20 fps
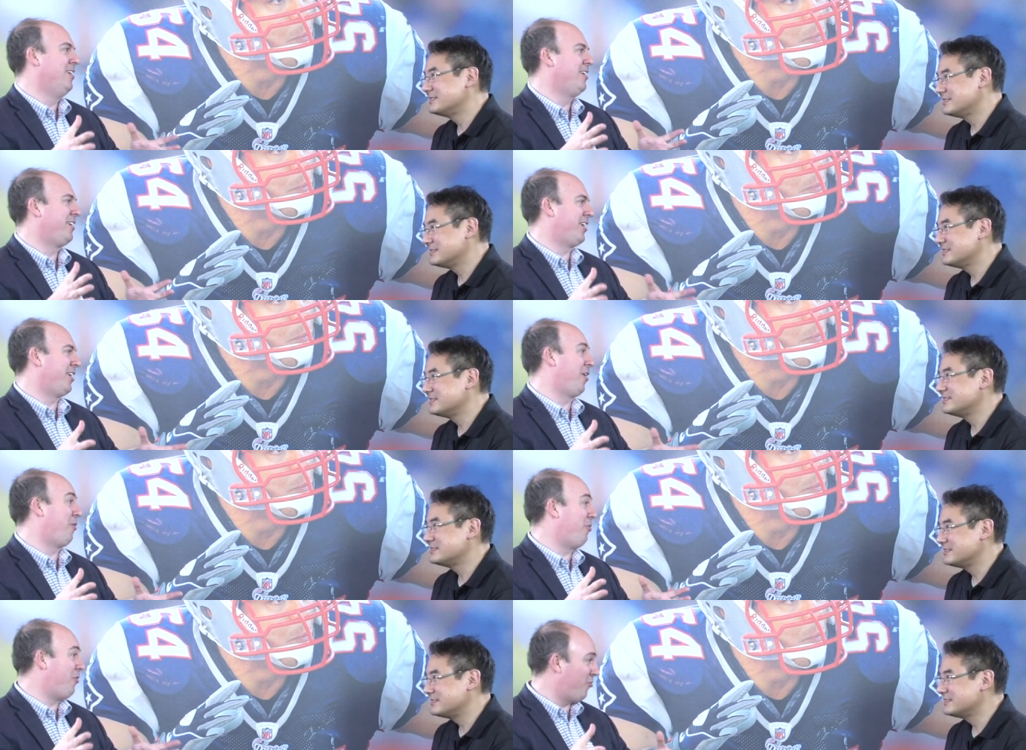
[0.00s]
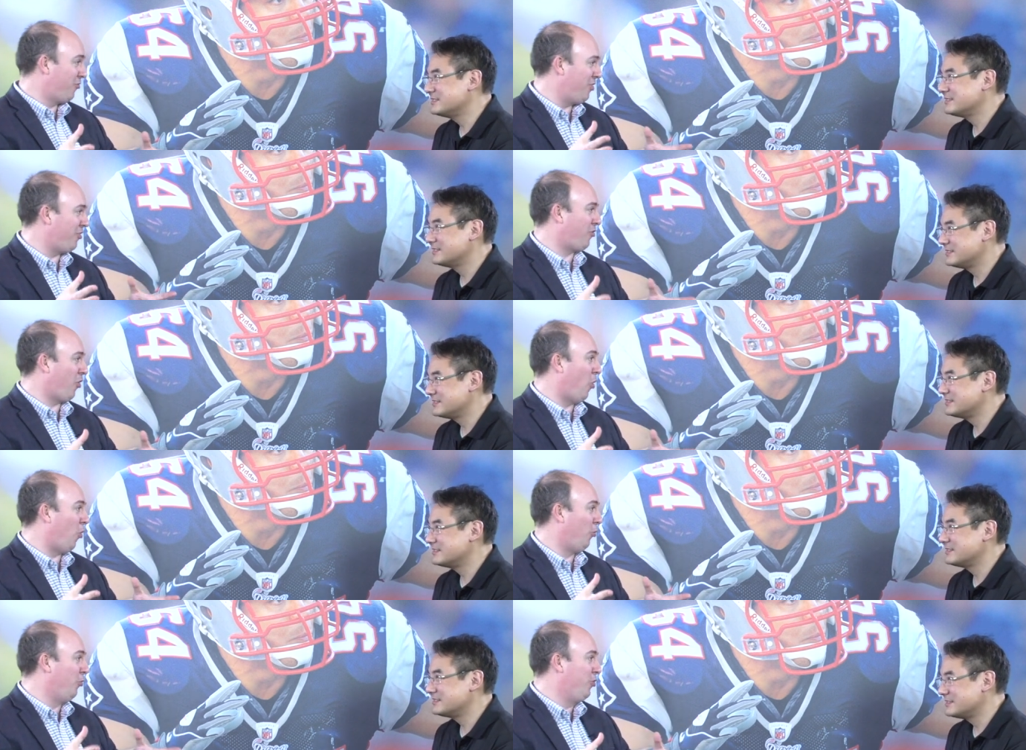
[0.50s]
Speaker 1: you know, there's this
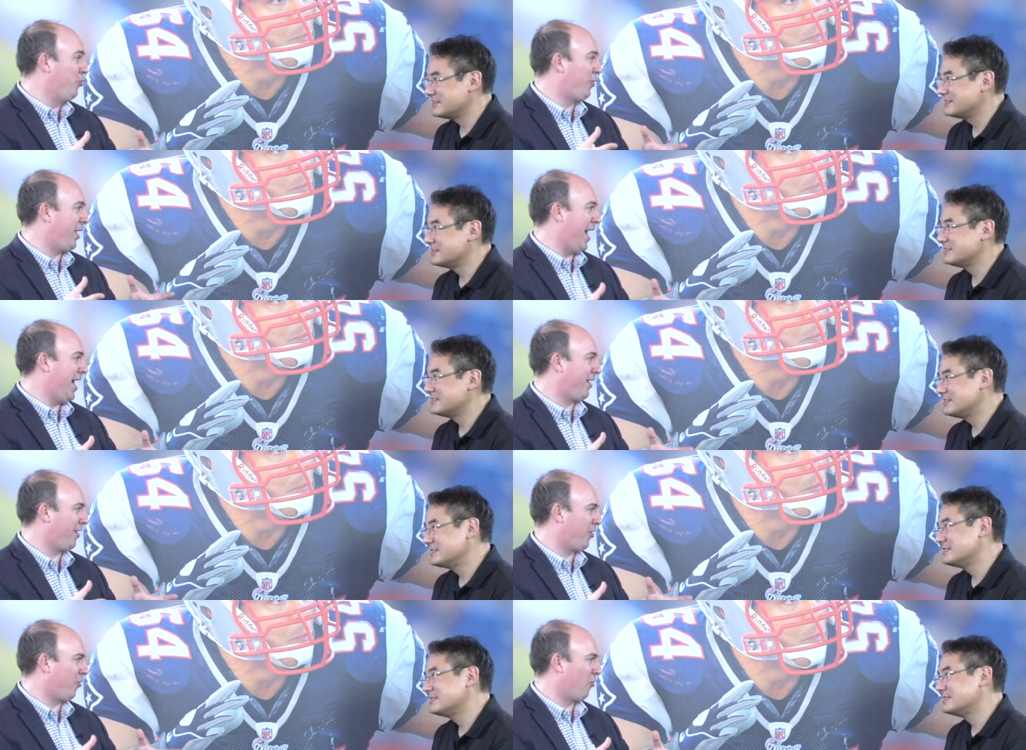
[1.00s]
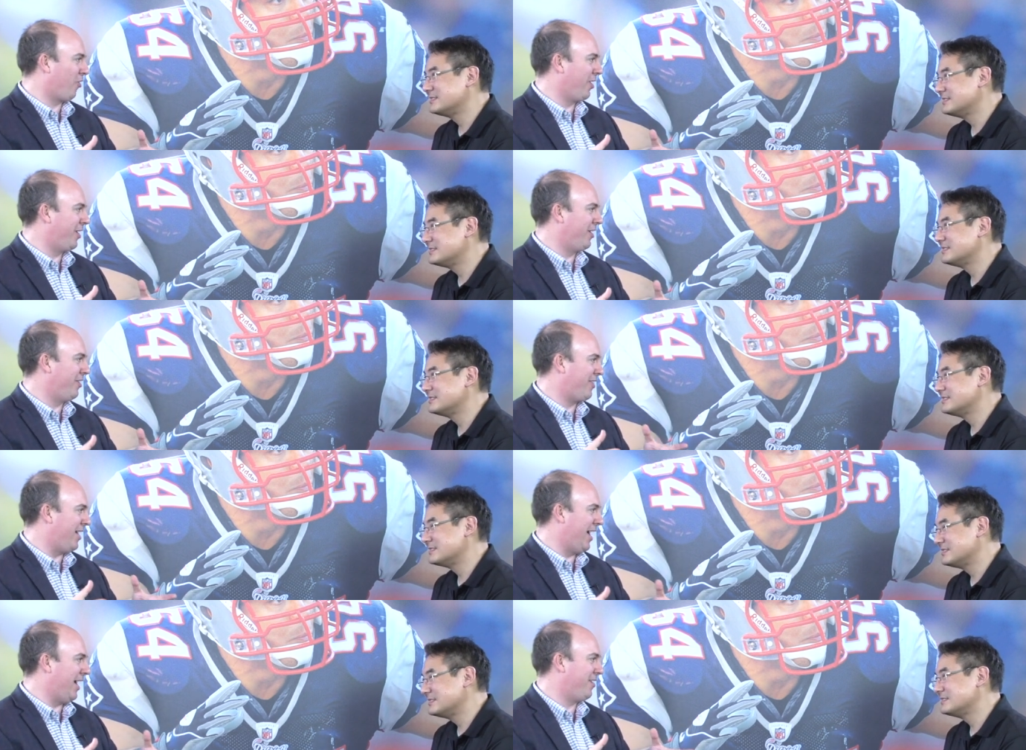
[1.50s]
whole new
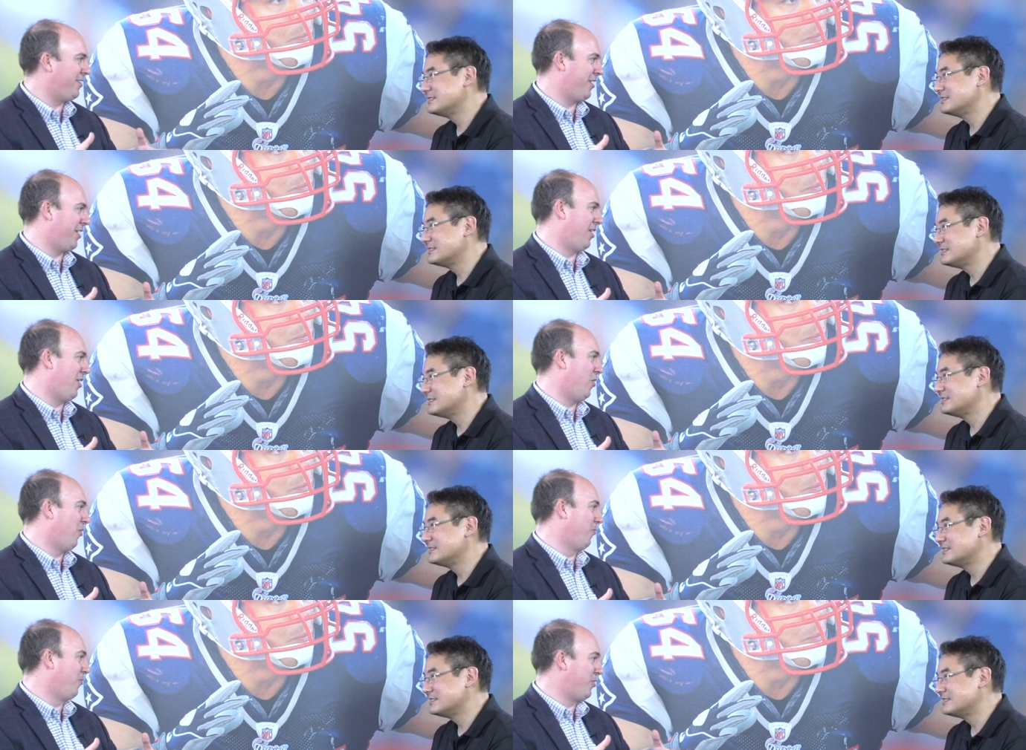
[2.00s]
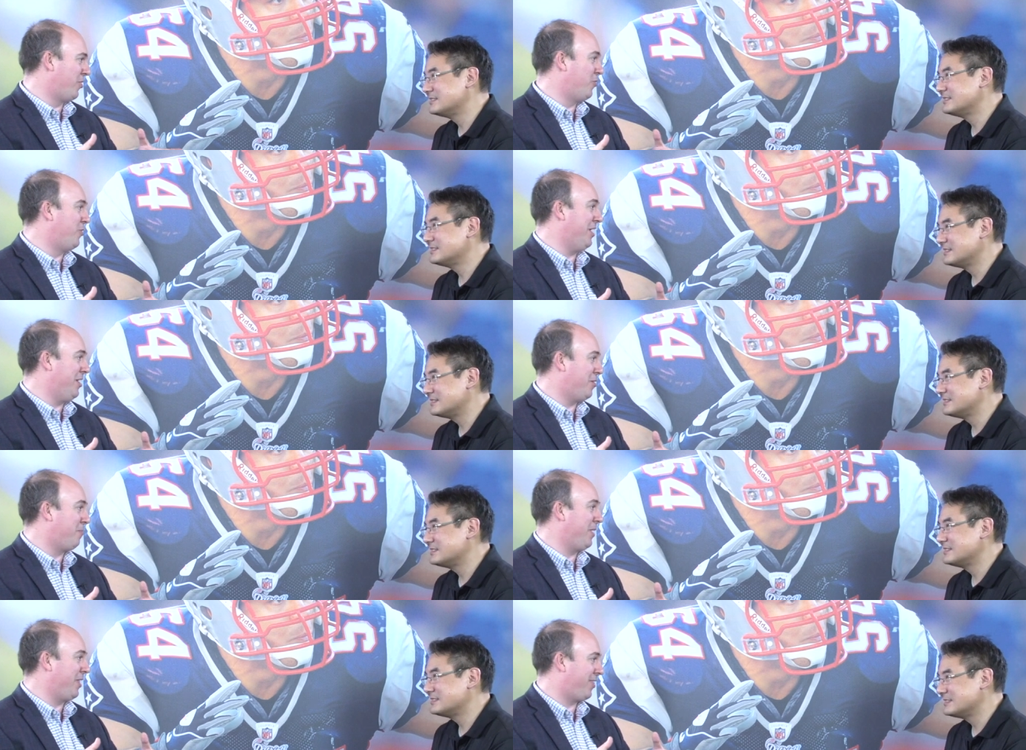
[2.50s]
category that you know you
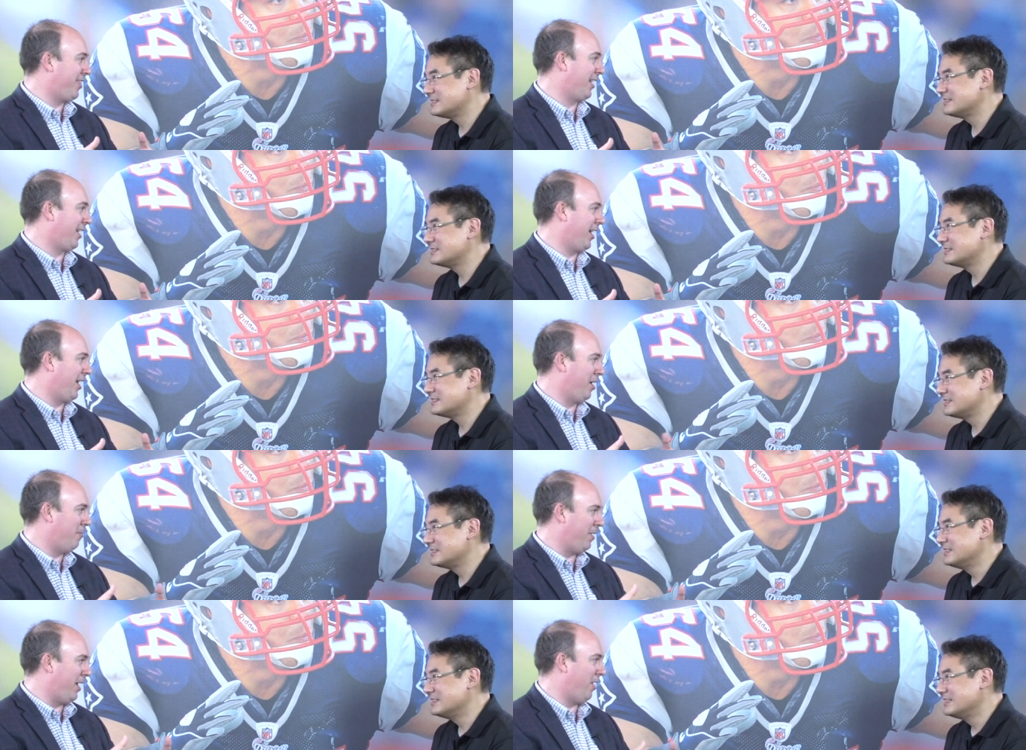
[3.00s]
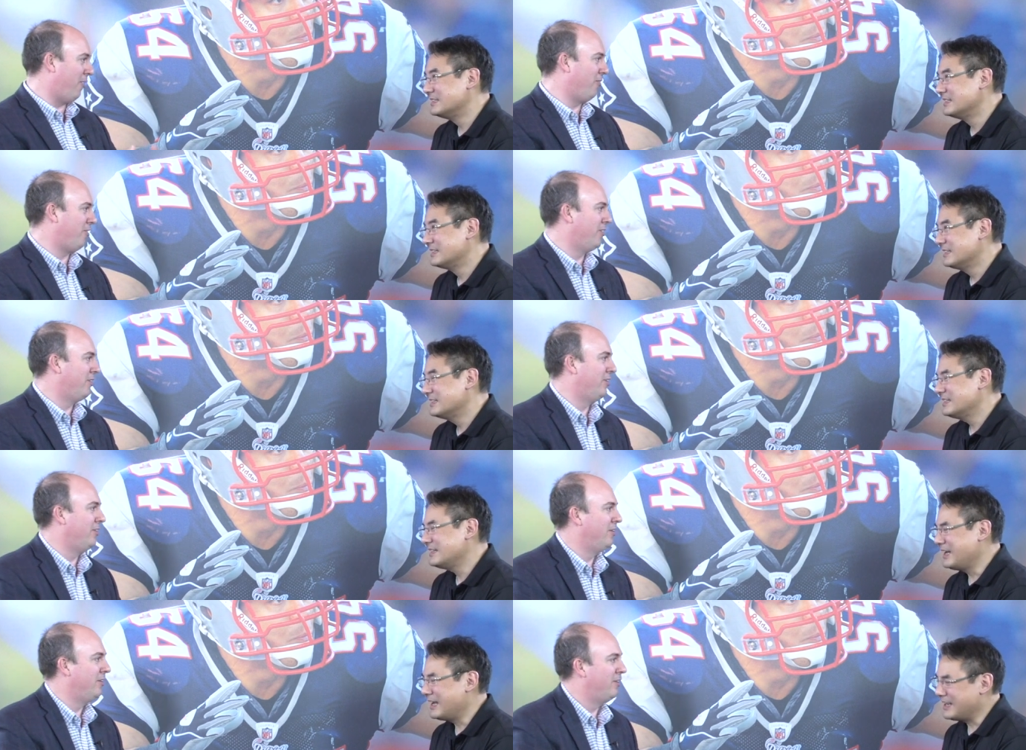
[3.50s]
need to be thinking about.
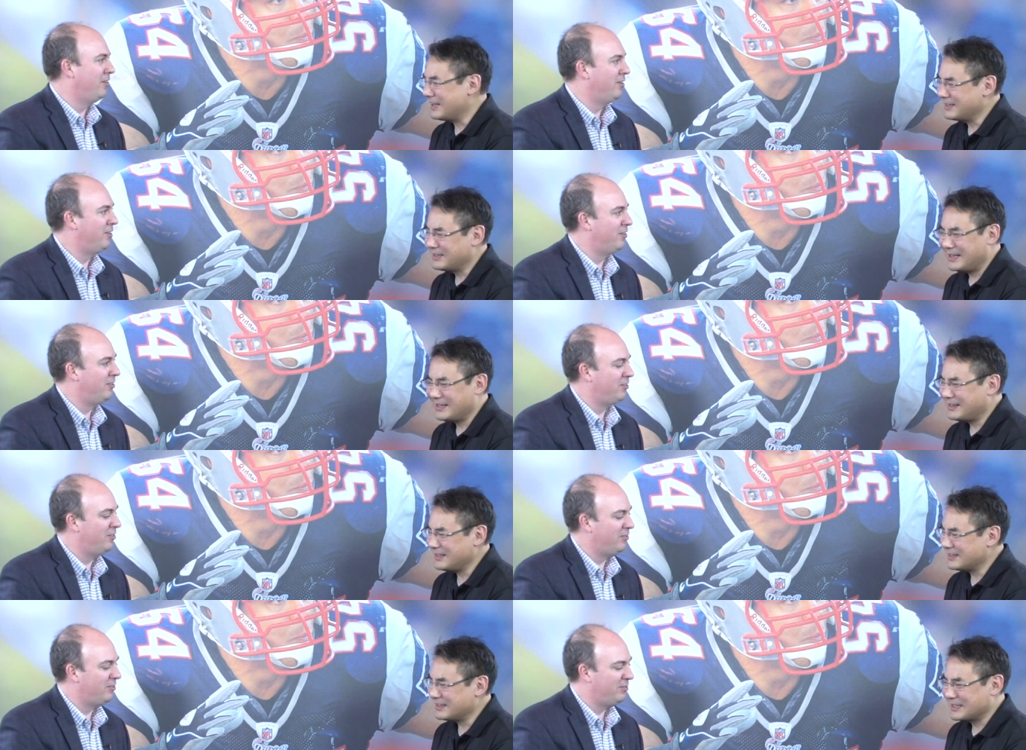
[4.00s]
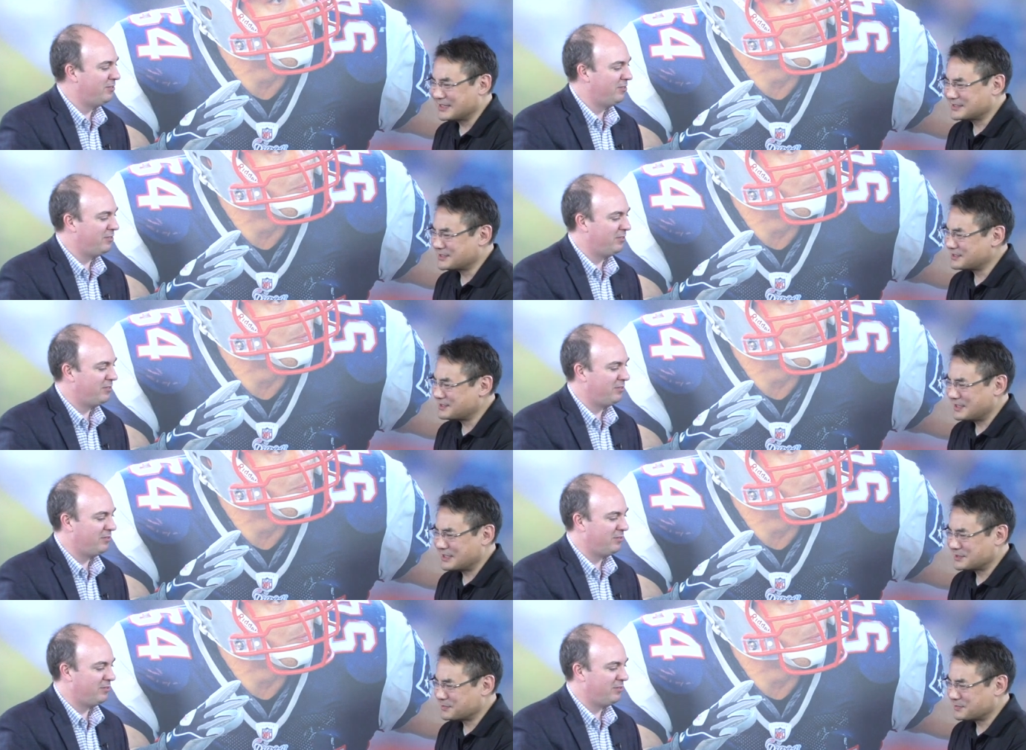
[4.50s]
Speaker 2: Yeah, I think that's that's